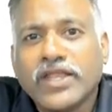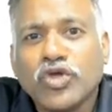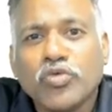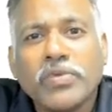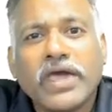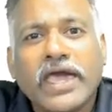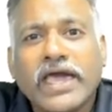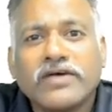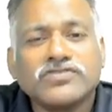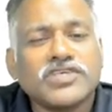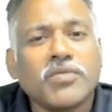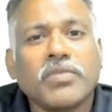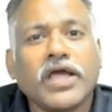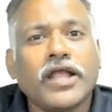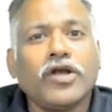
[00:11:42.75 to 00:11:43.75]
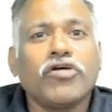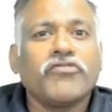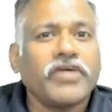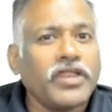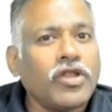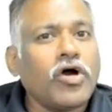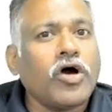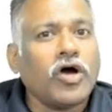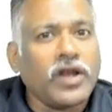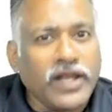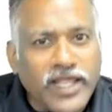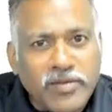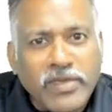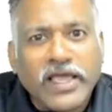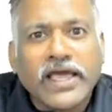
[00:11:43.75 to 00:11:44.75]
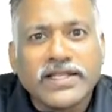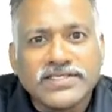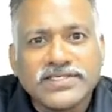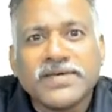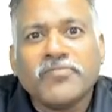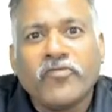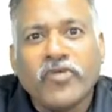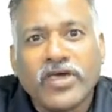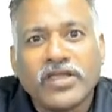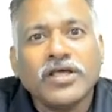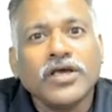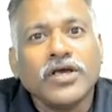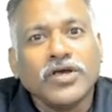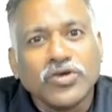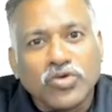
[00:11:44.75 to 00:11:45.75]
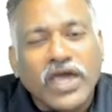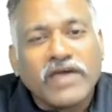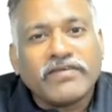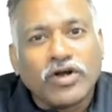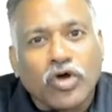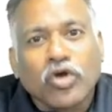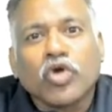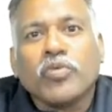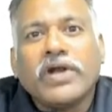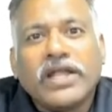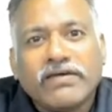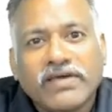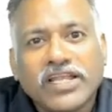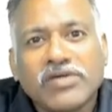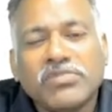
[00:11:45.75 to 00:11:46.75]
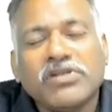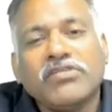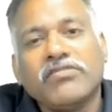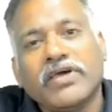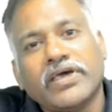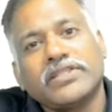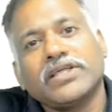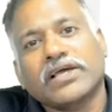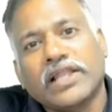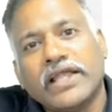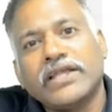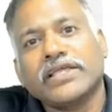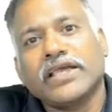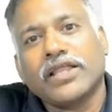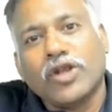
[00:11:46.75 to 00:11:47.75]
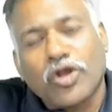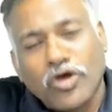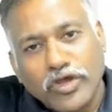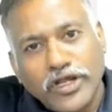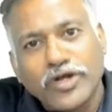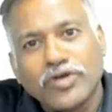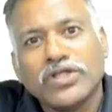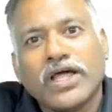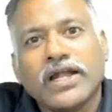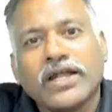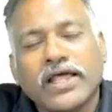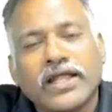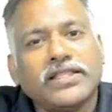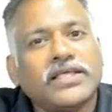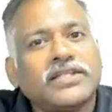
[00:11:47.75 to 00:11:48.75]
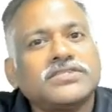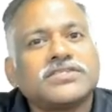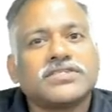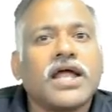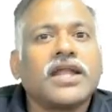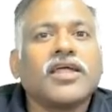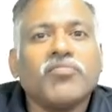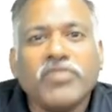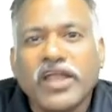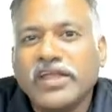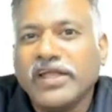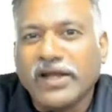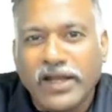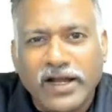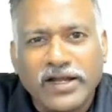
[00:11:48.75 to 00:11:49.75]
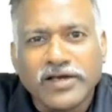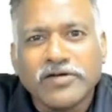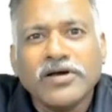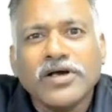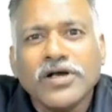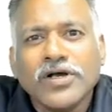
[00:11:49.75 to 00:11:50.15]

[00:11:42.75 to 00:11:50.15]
you may have some kind of an online mechanism where you have a document available where the client can log into that and then start updating data.